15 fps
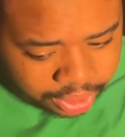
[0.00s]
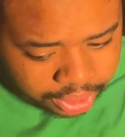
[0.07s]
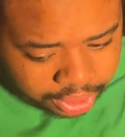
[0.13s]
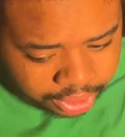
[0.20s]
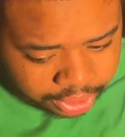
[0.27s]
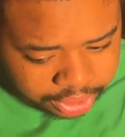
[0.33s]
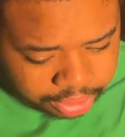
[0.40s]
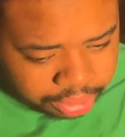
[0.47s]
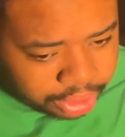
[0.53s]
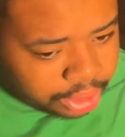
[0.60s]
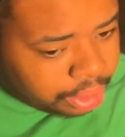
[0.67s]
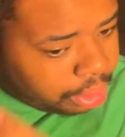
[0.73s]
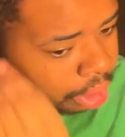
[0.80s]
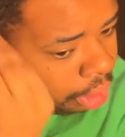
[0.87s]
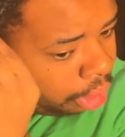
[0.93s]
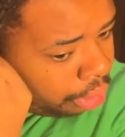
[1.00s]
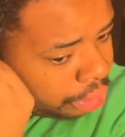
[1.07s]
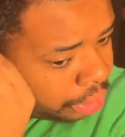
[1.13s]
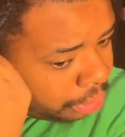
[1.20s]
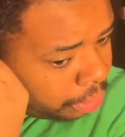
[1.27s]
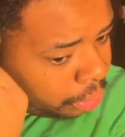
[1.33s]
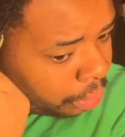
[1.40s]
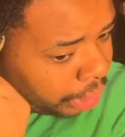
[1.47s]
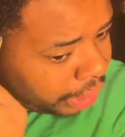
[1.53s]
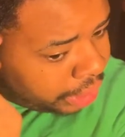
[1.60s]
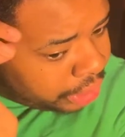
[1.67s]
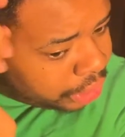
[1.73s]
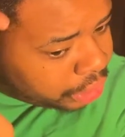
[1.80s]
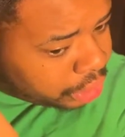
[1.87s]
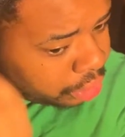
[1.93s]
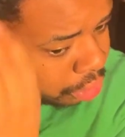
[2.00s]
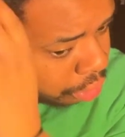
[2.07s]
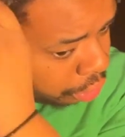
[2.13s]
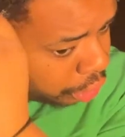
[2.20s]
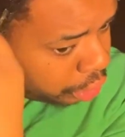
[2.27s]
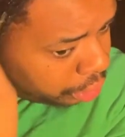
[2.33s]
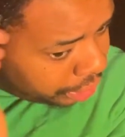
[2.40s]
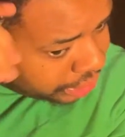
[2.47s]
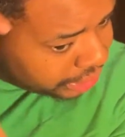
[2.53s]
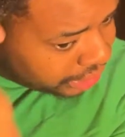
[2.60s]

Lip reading: guess I want to go all the way through as